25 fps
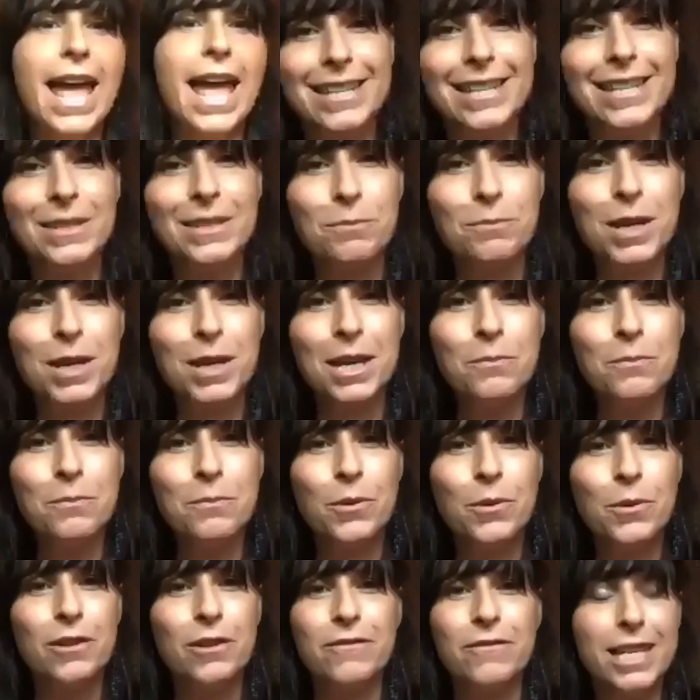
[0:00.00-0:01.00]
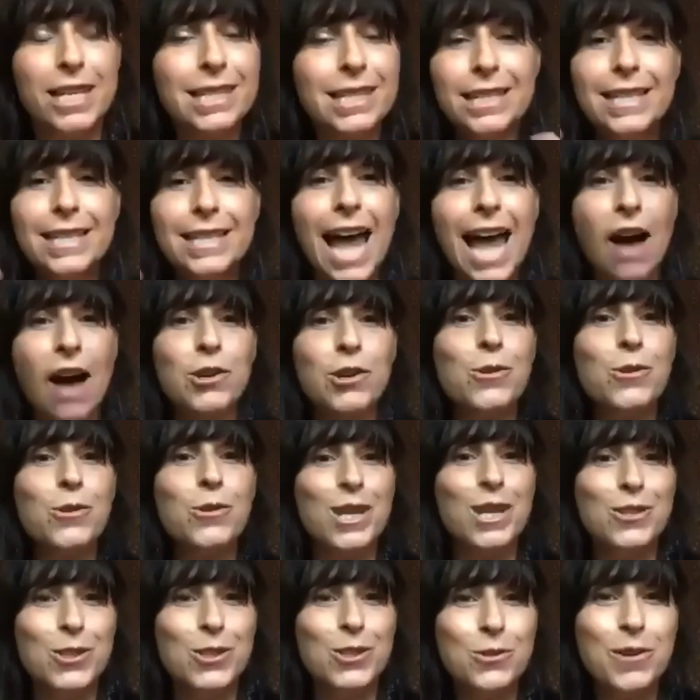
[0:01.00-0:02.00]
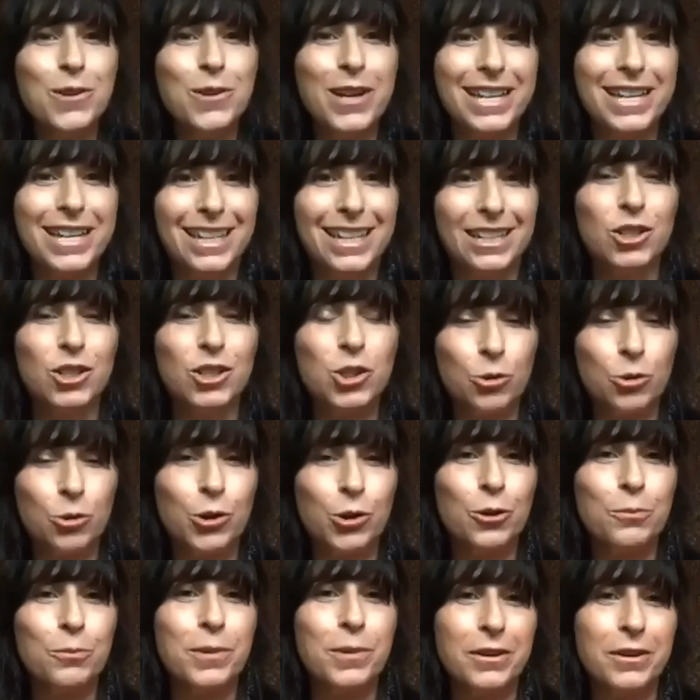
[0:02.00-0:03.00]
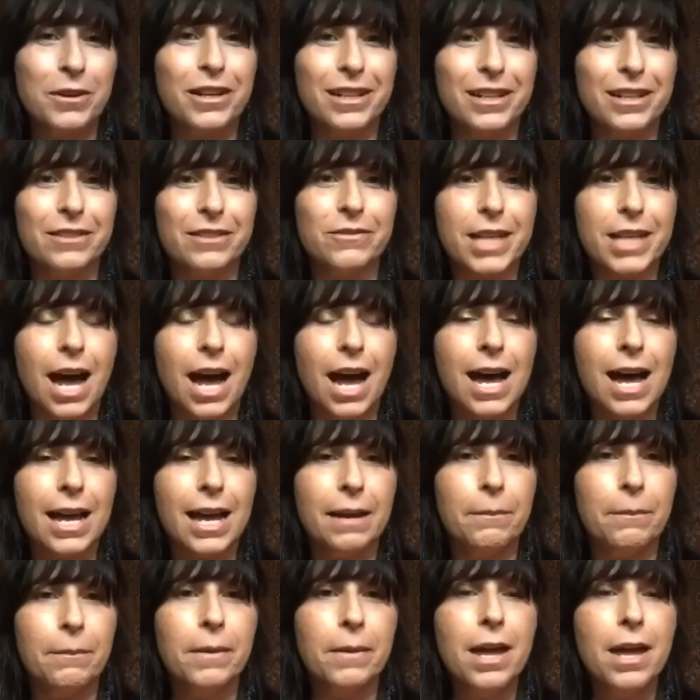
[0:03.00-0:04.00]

people. This is how you can do it in a shorter period of time.